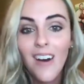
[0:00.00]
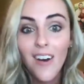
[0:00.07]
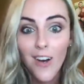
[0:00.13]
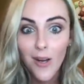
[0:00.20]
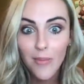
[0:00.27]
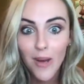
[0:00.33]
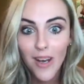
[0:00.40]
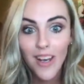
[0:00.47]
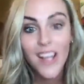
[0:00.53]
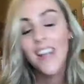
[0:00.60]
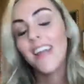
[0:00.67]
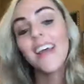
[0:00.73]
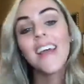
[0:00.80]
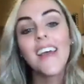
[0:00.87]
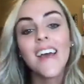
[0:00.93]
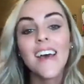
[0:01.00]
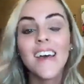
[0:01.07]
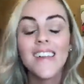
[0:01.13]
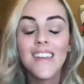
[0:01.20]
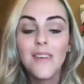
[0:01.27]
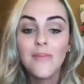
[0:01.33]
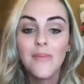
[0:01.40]
Arbonne
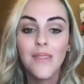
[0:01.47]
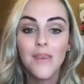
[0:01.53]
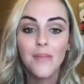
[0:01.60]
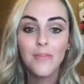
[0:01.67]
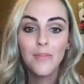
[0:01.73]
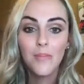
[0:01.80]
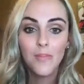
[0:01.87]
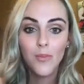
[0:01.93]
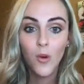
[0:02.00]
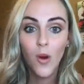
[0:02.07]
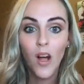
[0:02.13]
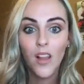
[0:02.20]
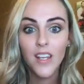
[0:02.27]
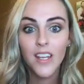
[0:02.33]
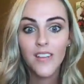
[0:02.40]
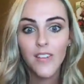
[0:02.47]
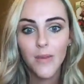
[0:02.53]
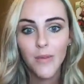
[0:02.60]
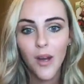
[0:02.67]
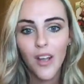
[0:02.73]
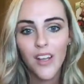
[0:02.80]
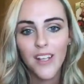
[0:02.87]
and the quality of
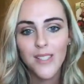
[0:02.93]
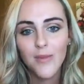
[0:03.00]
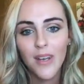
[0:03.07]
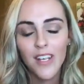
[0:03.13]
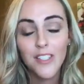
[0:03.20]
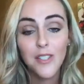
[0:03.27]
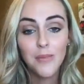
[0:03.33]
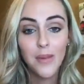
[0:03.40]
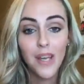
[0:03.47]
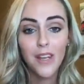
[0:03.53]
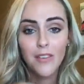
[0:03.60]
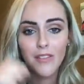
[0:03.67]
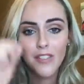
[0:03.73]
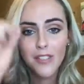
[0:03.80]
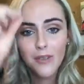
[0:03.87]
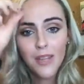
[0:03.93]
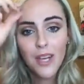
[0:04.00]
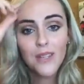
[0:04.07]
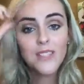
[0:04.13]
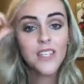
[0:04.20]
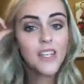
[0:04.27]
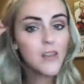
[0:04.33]
the products. We actually ban over
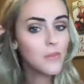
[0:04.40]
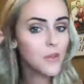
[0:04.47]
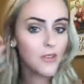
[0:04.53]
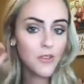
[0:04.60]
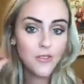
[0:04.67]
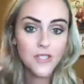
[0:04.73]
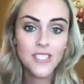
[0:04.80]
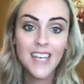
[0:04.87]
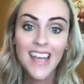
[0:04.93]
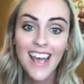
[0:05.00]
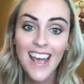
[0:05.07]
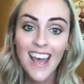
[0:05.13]
2,000 chemicals